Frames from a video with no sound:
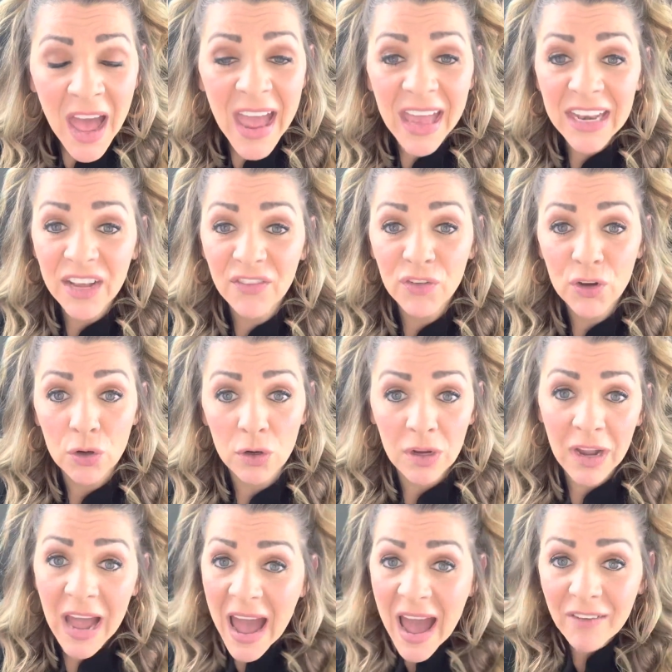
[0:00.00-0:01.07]
And if you're
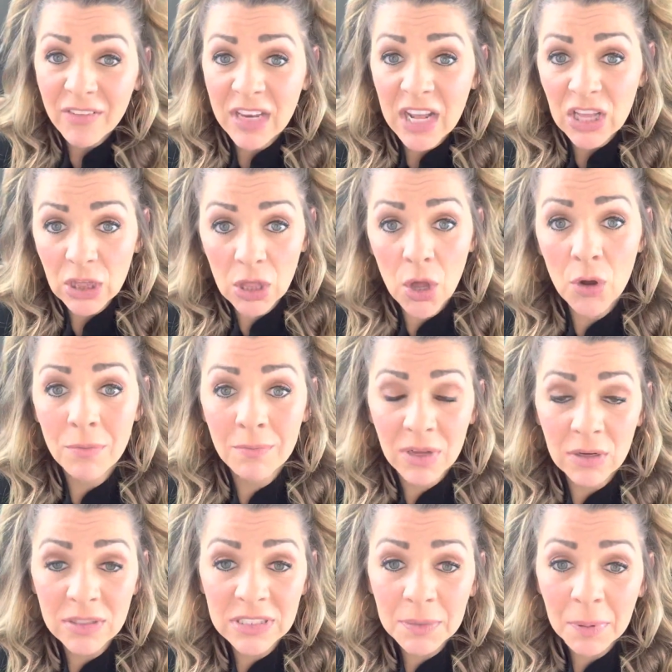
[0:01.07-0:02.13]
having a low
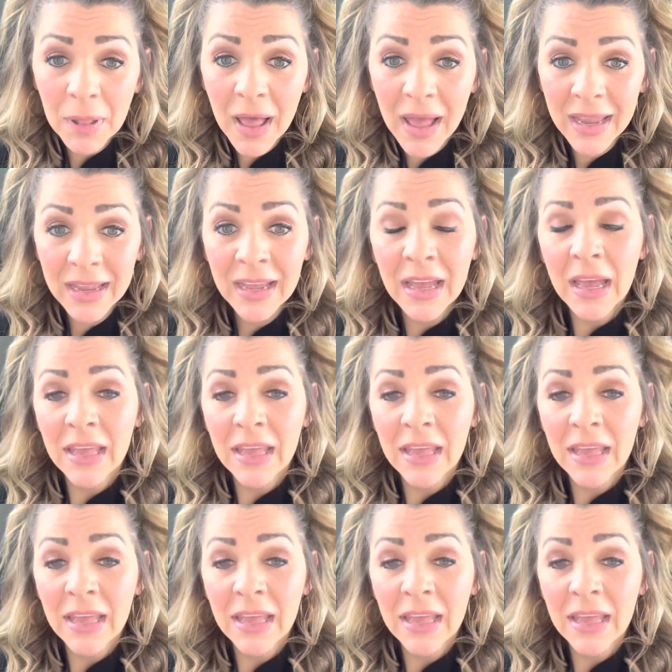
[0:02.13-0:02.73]
milk supply,